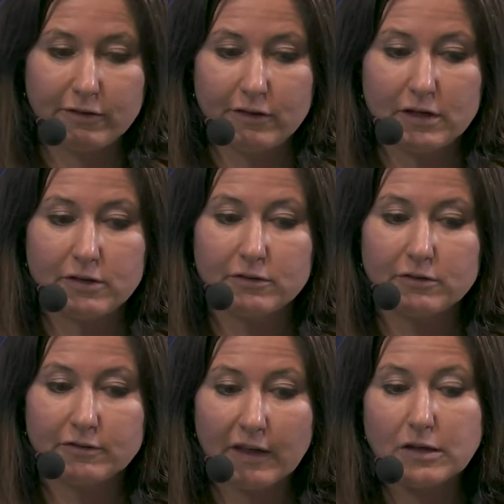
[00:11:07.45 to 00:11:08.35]
the
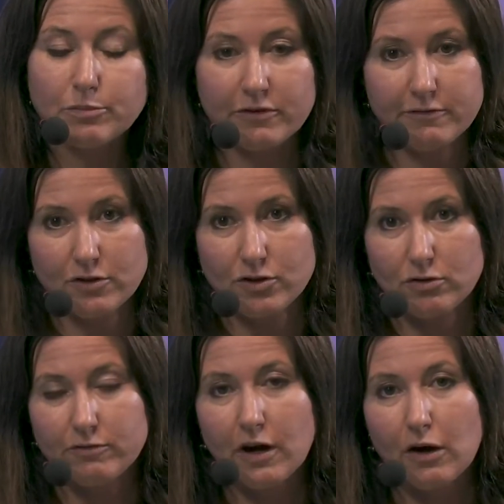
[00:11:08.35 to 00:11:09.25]
state provision
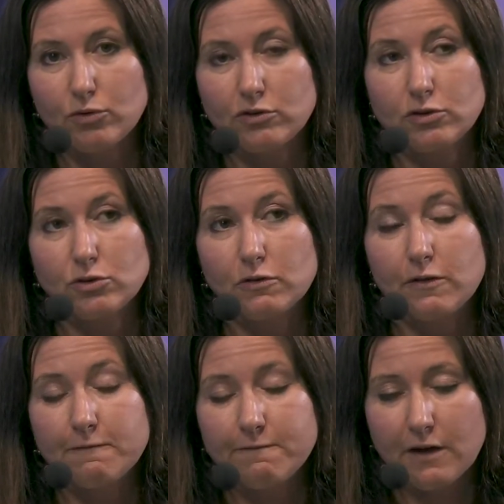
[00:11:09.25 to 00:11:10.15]
of housing to
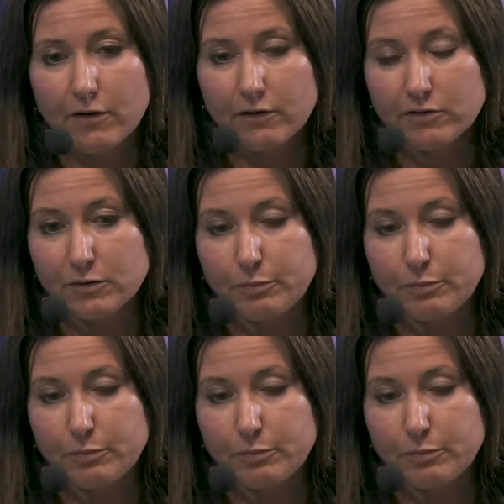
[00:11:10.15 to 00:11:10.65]
the very